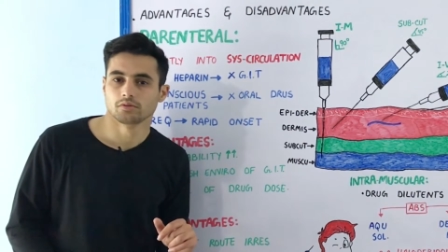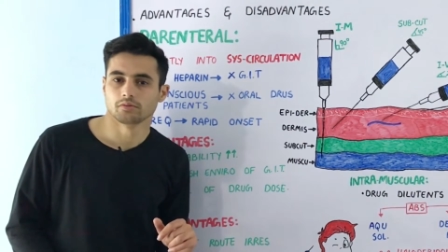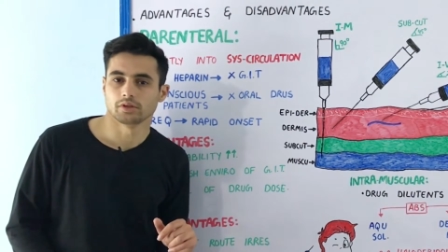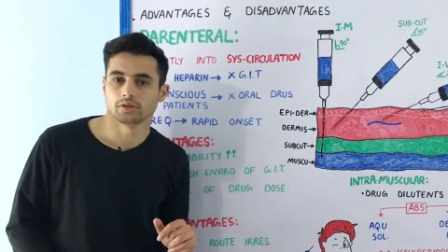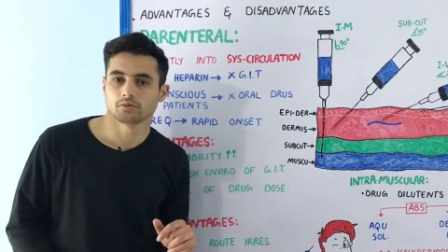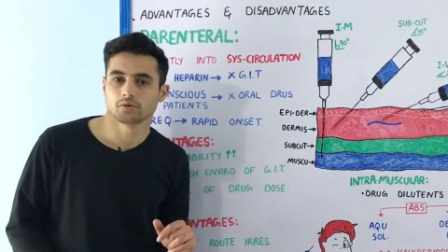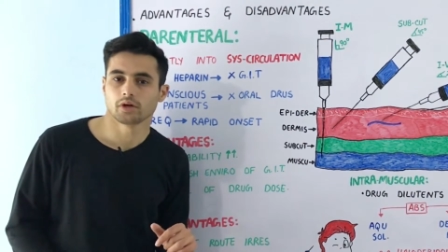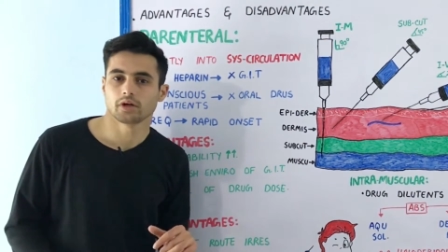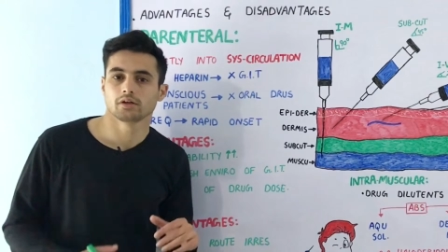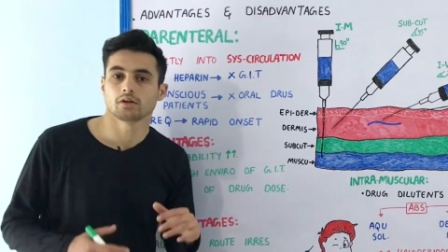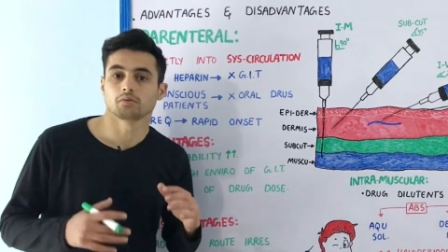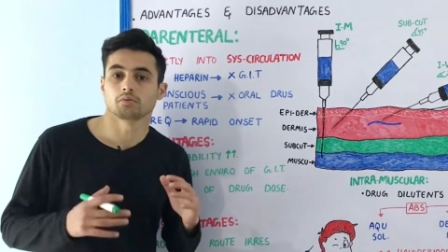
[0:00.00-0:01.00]
we
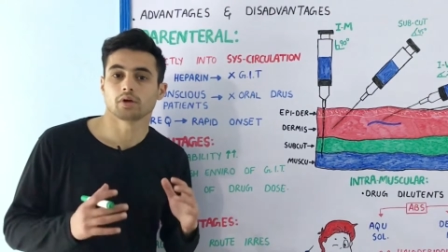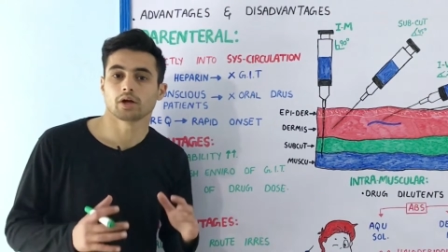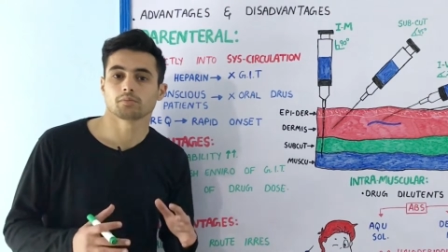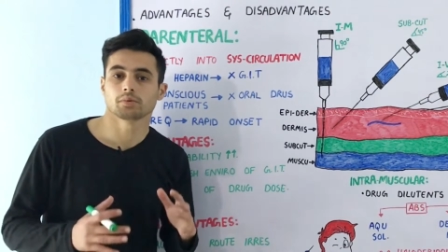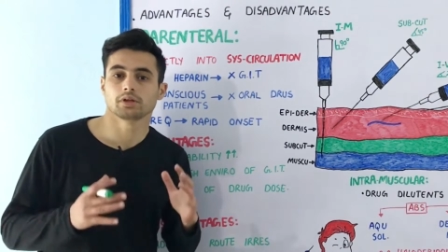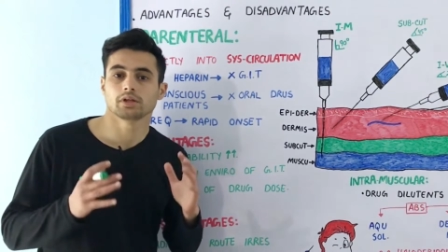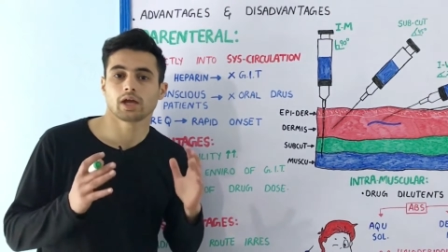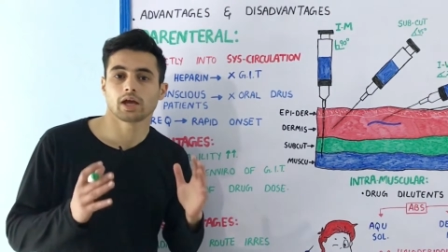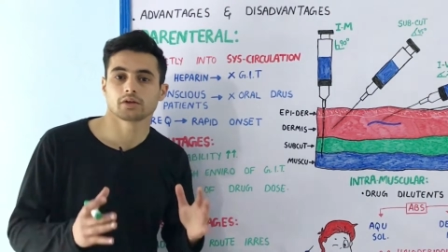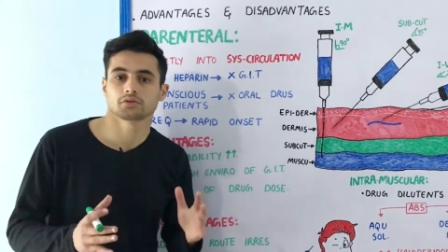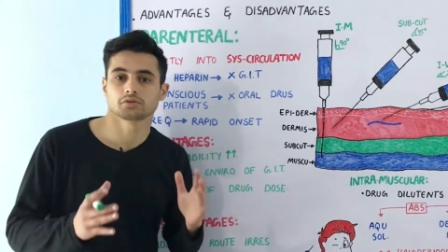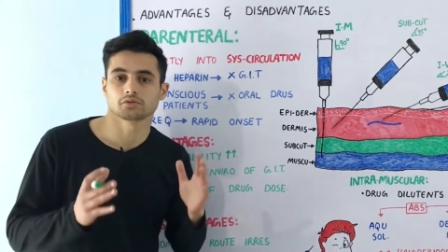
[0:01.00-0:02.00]
required rapid
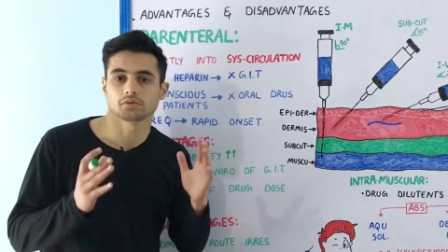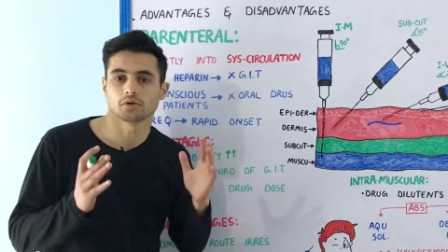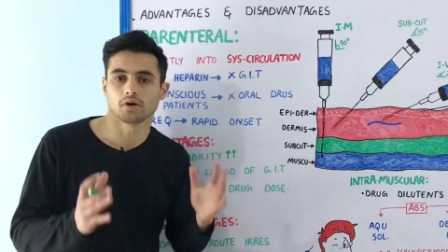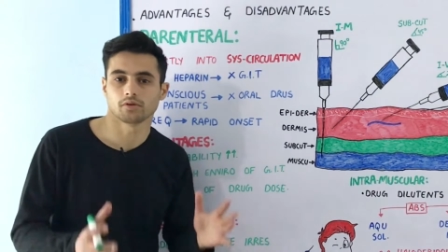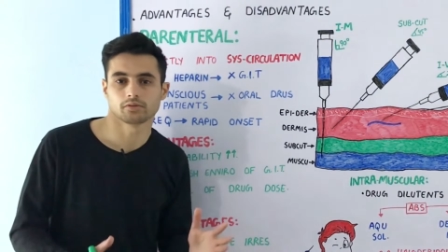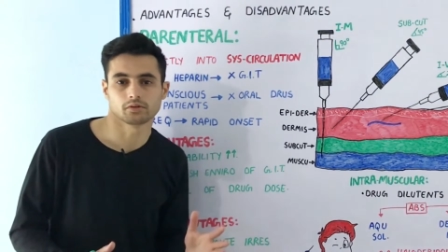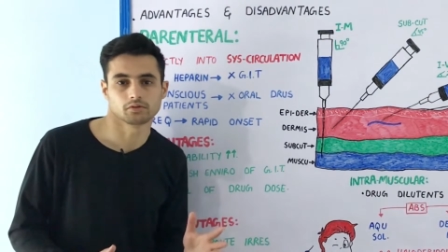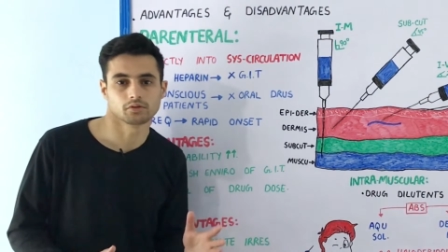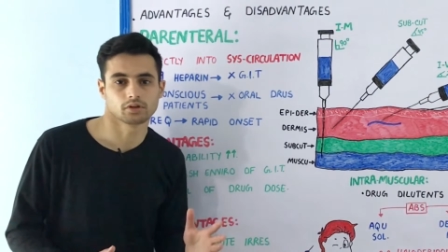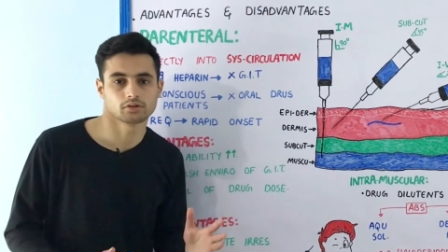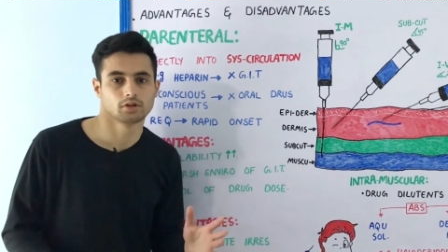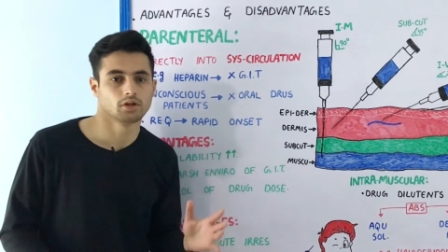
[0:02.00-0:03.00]
action of the drug.